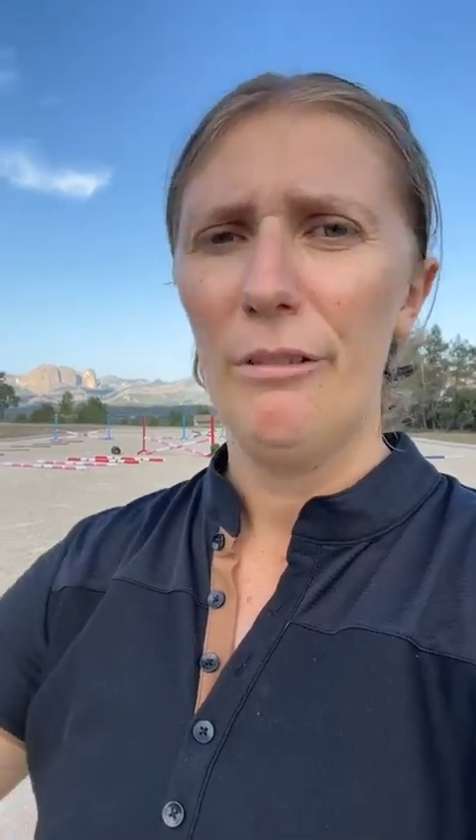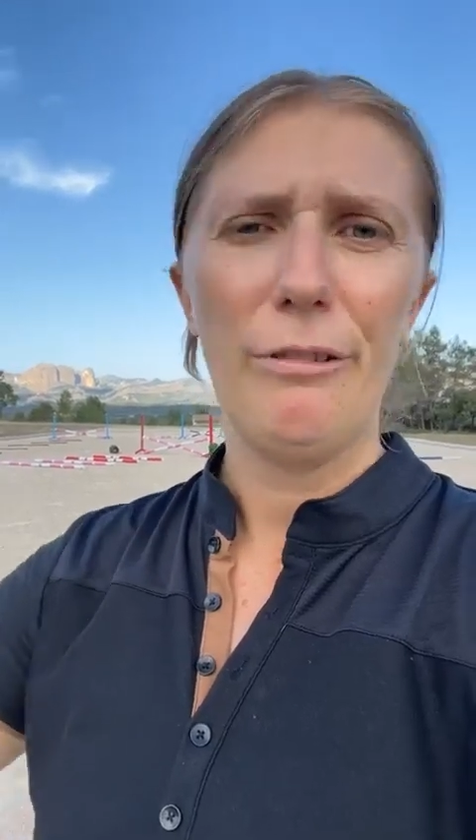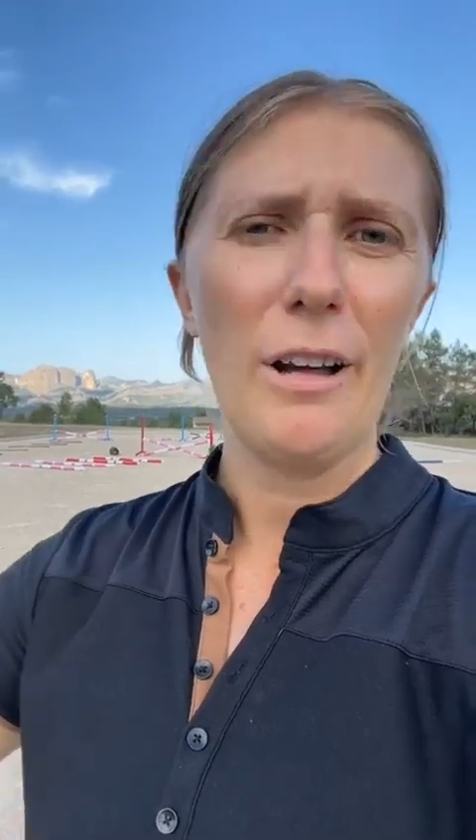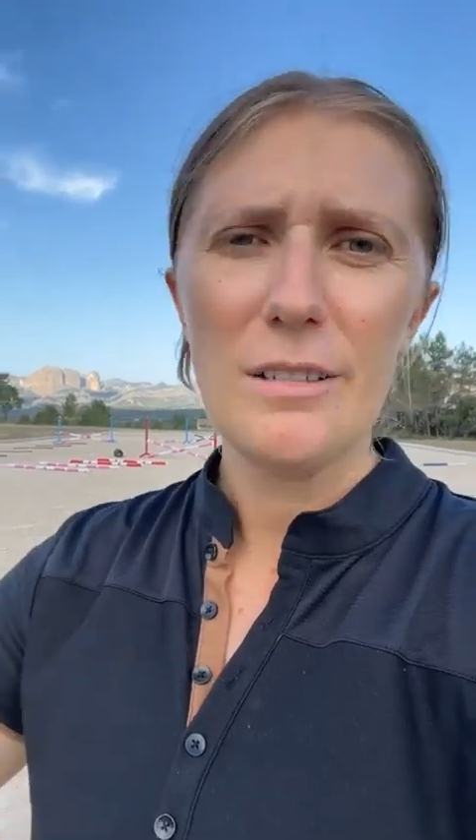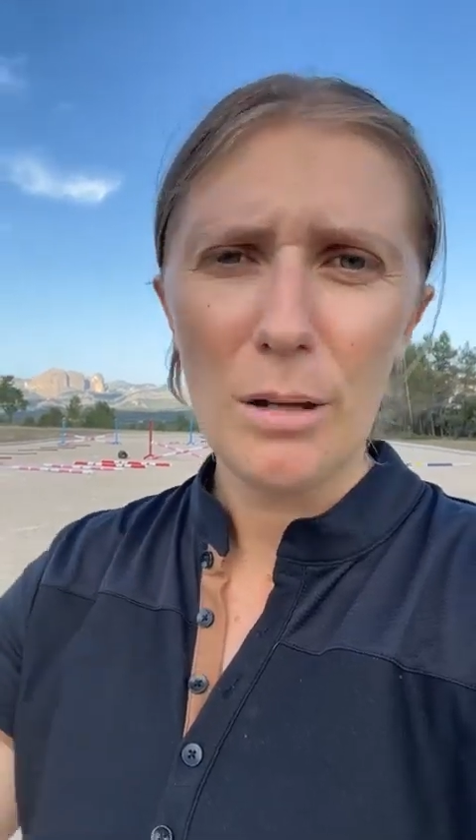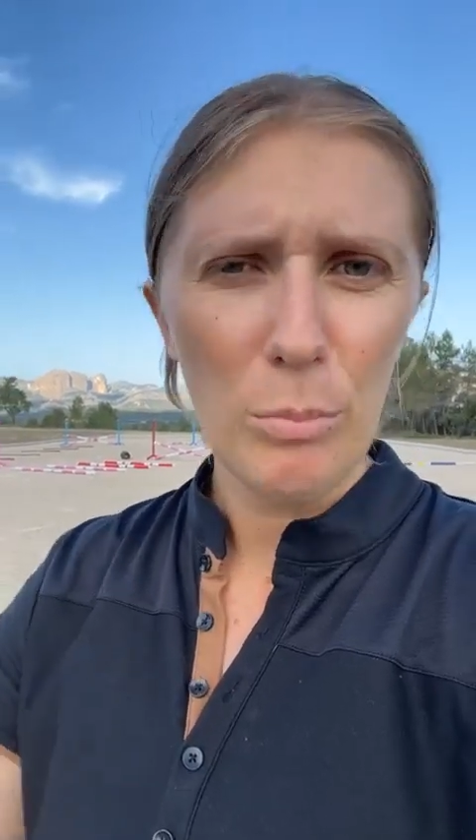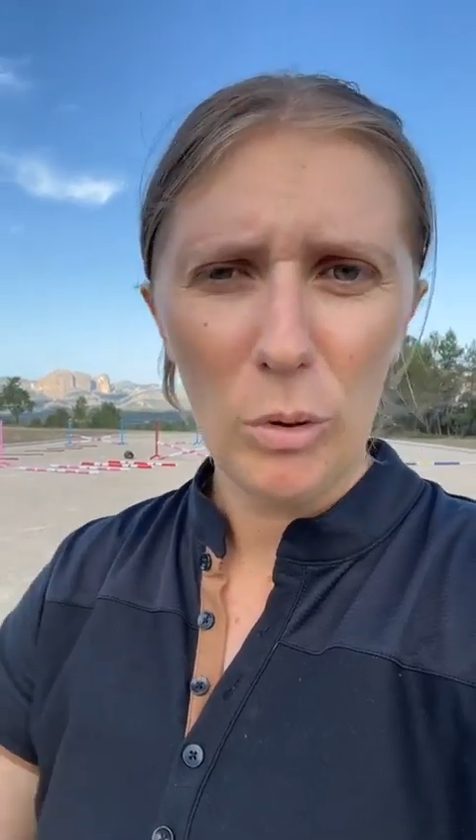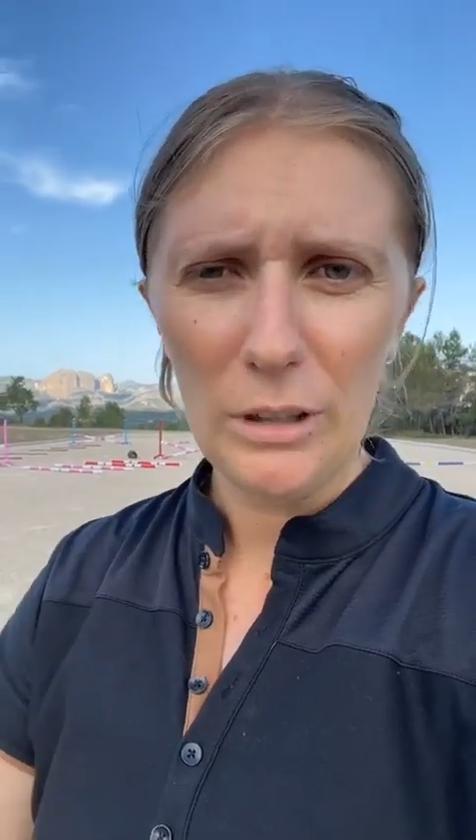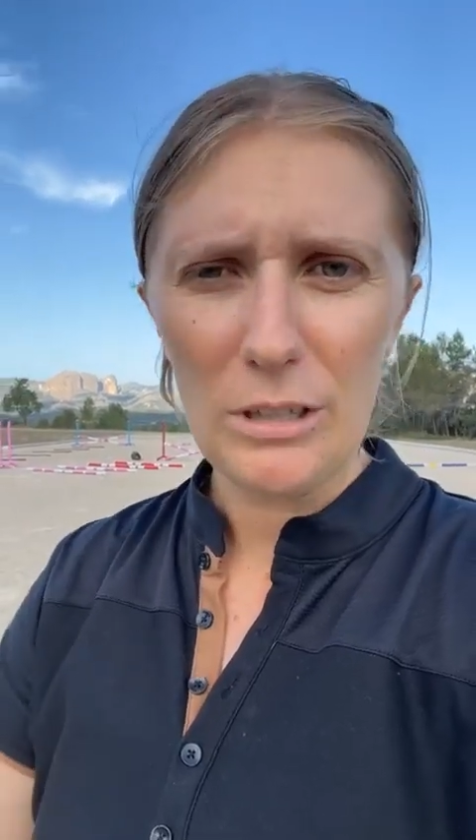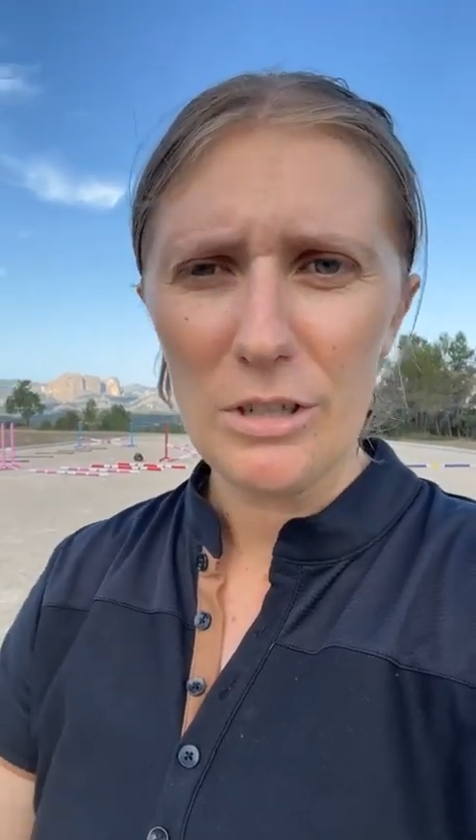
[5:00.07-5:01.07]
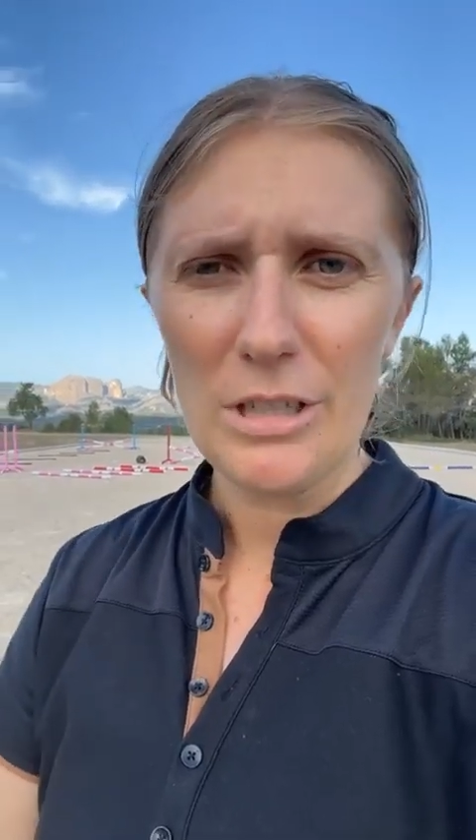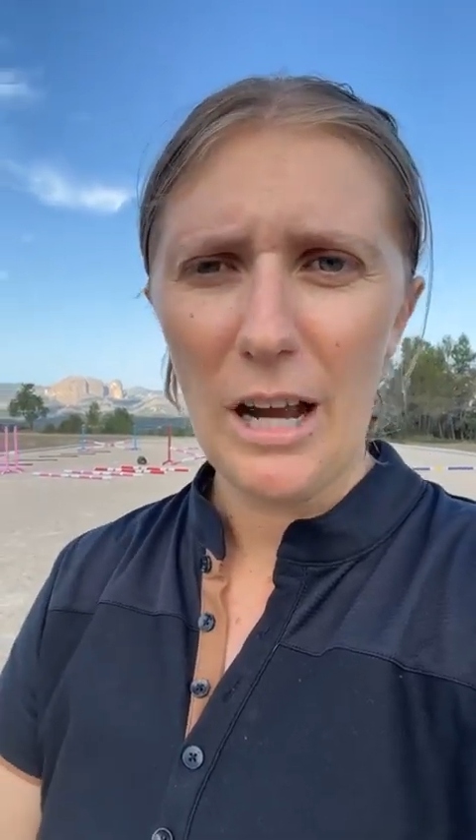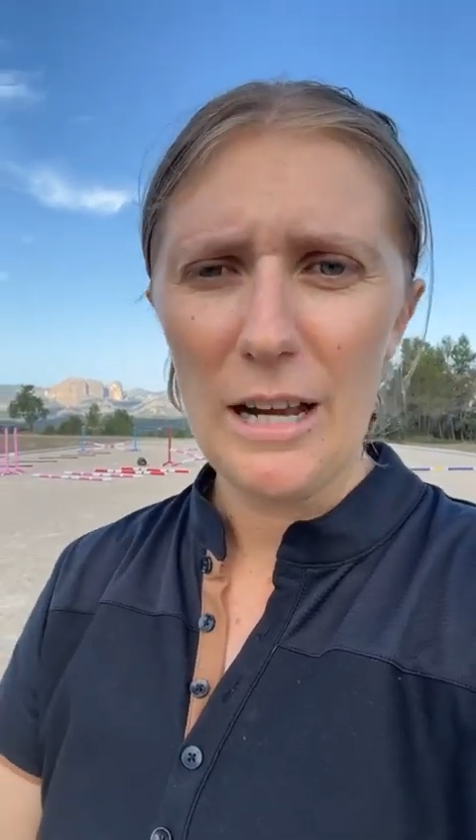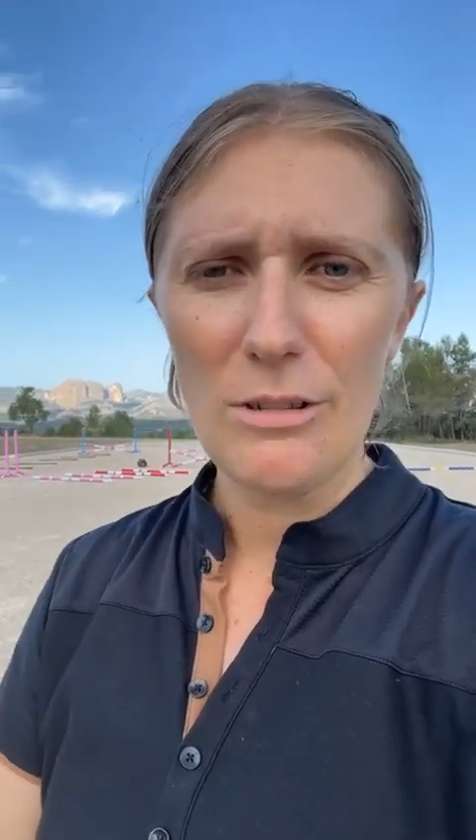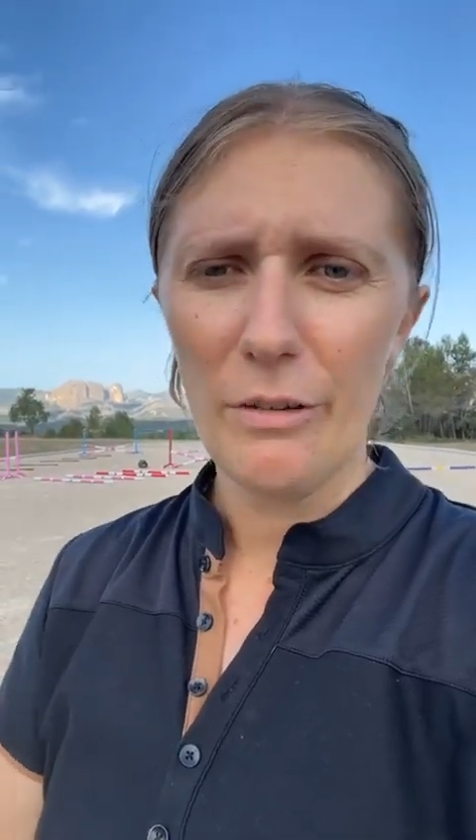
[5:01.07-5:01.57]
find some pole
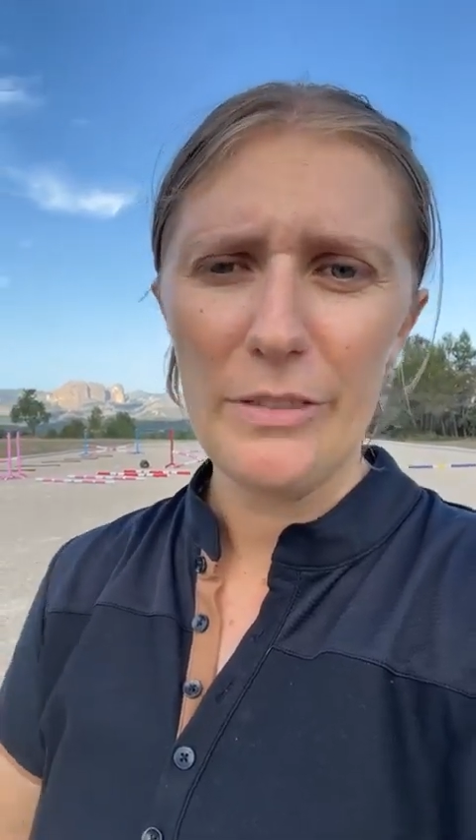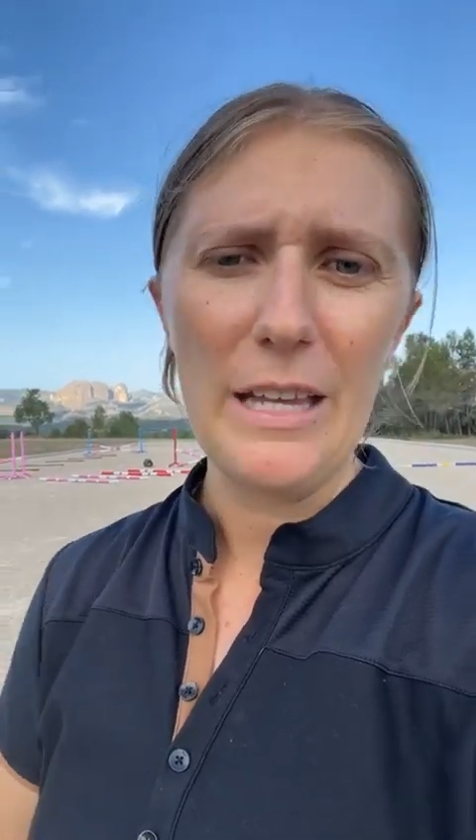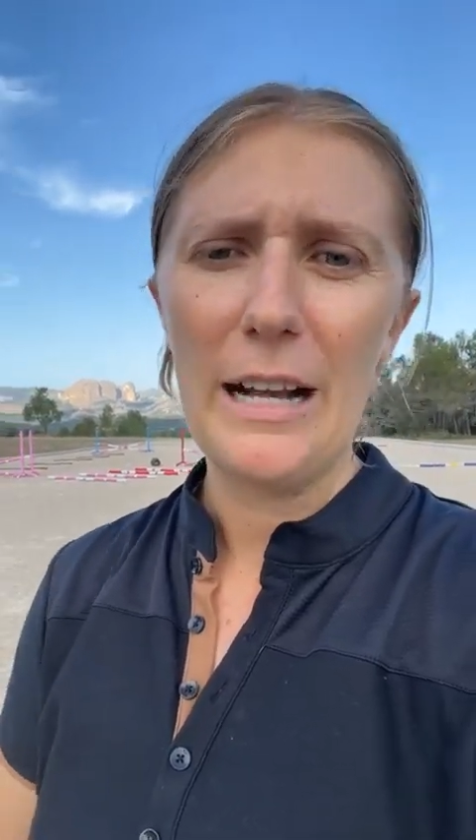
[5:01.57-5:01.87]
exercise off the